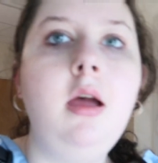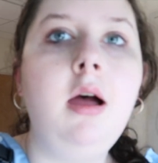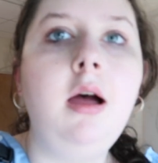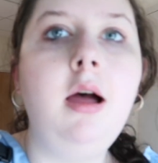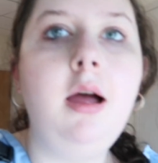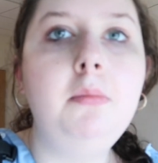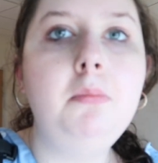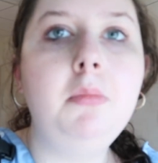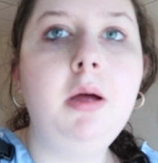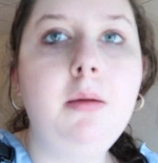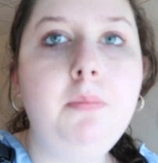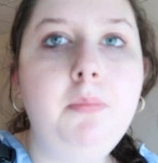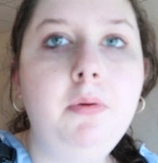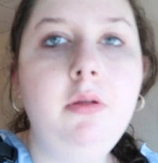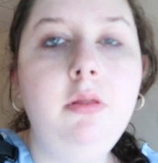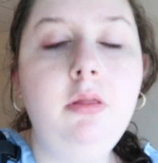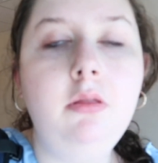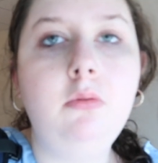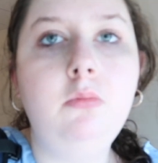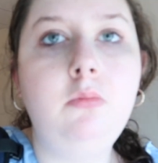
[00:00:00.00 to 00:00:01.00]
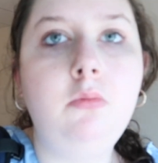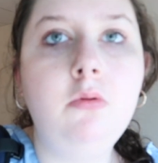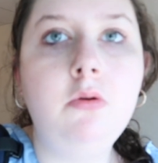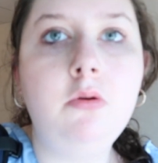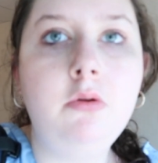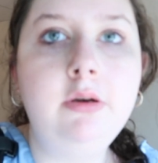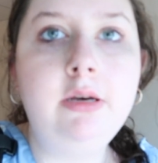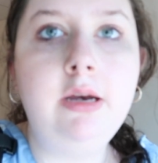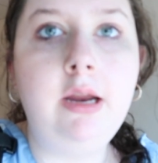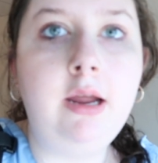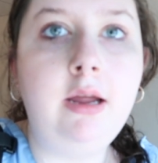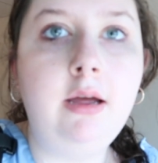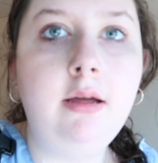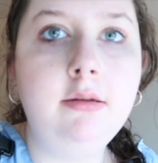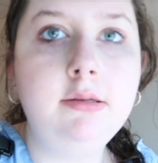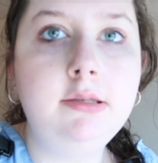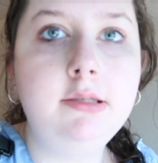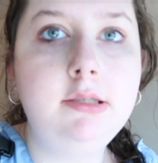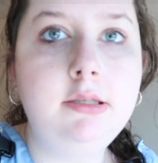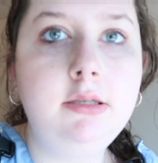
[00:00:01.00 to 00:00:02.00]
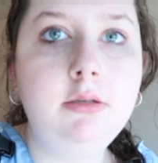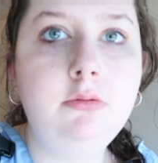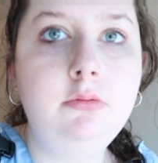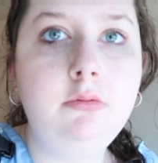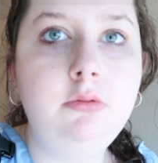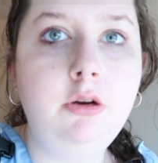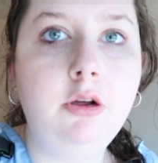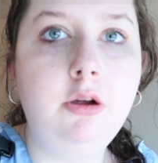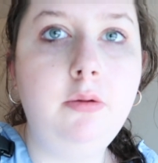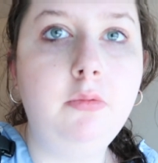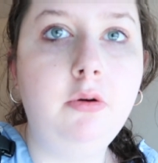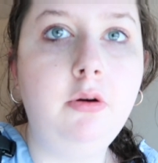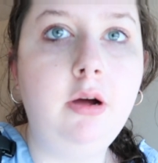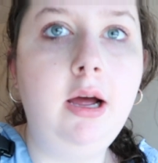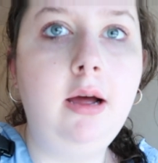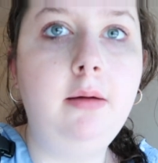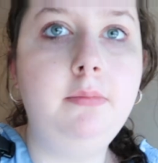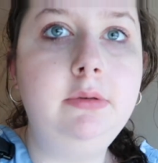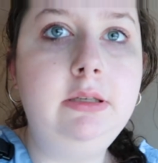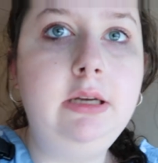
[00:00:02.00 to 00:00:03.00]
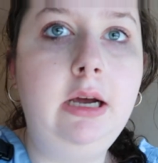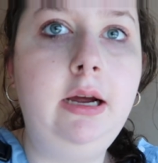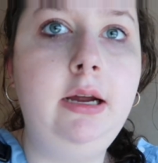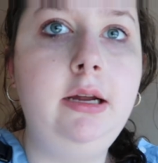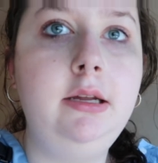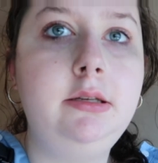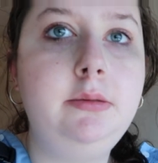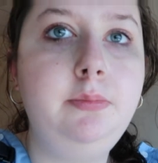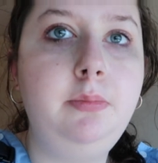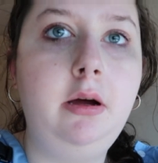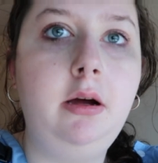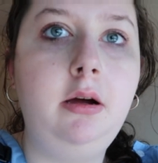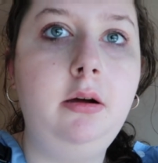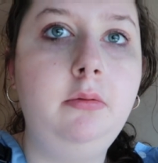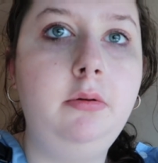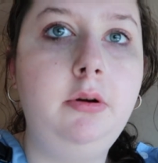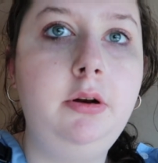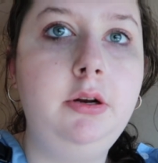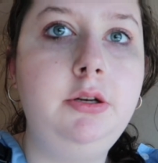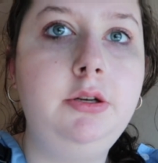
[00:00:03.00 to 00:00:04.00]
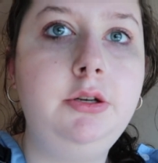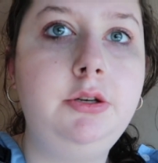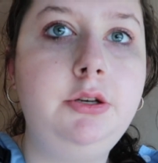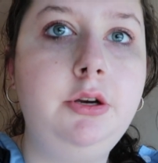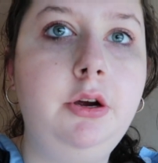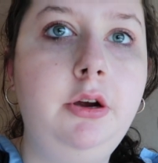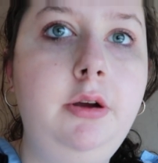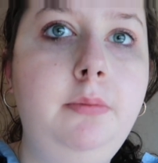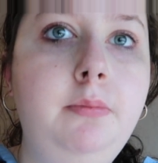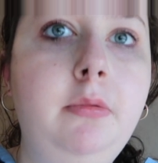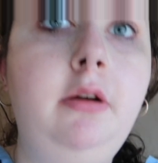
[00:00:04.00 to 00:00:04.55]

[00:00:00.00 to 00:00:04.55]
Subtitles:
I'm up on the ward now, still no more updates, but I wanted to show you